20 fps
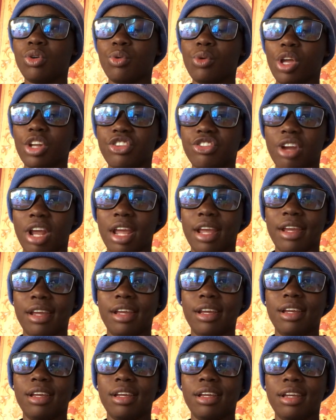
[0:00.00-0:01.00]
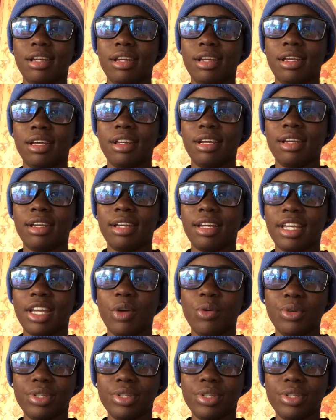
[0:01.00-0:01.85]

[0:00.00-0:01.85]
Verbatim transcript: We try get